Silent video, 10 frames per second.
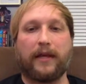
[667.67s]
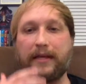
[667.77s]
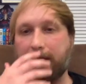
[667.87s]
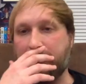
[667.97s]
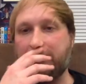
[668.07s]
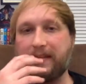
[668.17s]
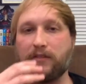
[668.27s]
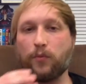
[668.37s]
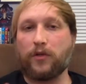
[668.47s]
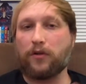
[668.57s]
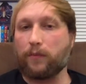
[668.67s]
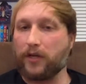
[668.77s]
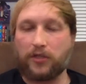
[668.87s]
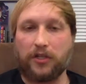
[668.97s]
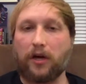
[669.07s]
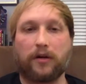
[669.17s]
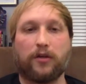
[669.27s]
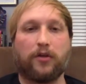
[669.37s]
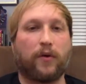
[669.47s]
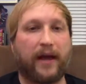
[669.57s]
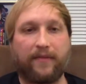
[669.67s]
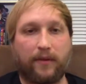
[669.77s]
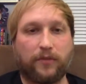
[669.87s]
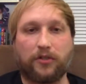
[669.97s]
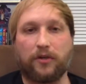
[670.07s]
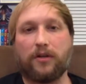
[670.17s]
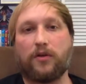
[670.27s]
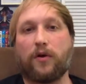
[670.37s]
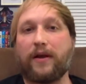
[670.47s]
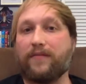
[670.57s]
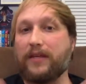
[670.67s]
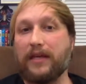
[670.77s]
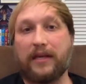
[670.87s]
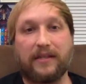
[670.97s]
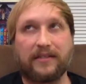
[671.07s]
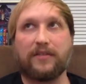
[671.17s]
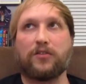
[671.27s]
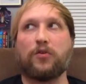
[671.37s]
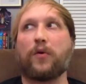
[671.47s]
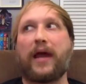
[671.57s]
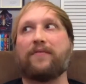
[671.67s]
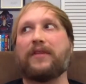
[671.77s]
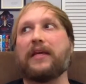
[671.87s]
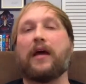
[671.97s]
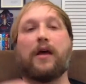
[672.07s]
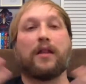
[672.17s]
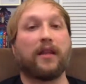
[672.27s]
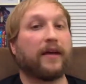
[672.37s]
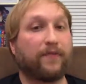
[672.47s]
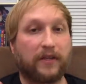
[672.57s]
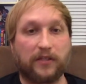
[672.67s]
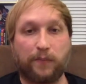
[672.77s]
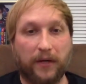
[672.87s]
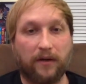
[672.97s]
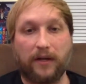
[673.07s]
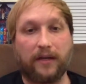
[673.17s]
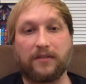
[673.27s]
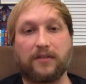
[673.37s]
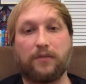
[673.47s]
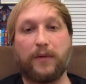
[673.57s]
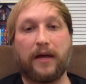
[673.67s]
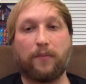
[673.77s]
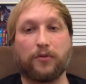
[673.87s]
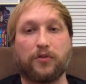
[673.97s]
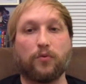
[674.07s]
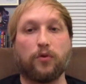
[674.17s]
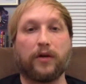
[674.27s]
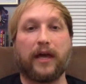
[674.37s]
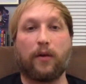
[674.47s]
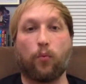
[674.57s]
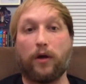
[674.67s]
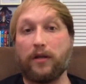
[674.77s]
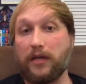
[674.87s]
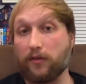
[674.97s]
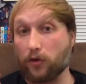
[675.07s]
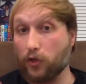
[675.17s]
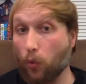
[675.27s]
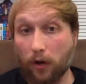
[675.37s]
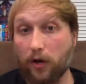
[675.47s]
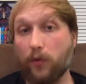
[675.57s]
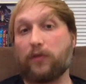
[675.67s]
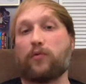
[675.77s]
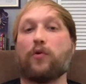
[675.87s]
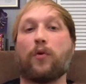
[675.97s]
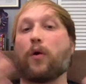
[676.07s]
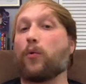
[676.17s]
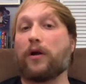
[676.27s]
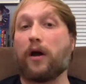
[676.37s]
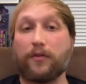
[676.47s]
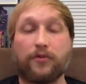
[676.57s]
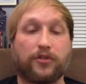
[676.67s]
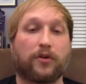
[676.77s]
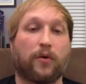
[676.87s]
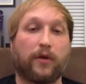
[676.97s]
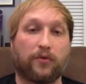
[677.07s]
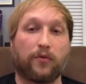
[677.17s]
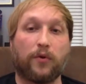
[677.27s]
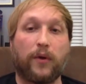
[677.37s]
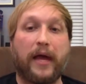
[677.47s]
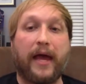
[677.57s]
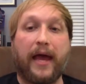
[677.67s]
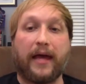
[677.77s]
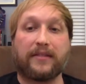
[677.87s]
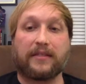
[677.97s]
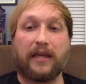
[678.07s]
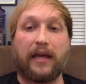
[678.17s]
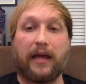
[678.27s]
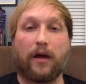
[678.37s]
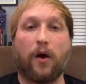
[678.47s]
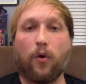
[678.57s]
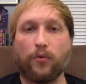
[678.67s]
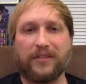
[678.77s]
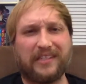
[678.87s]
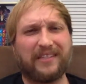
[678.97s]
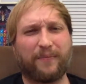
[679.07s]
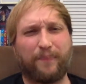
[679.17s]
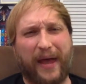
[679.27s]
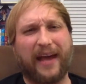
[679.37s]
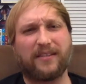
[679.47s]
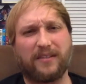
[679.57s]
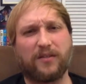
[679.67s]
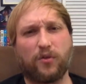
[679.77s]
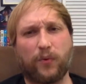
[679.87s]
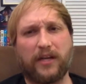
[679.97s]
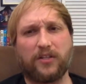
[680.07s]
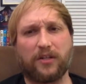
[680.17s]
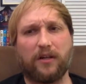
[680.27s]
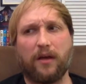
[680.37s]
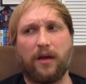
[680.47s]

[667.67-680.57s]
Like kids, when you're much younger, you don't have that maturity, you don't have the innocence, you don't have the life experience to be able to look at what either you're going through or what others are going through and saying, oh, this is a bad situation,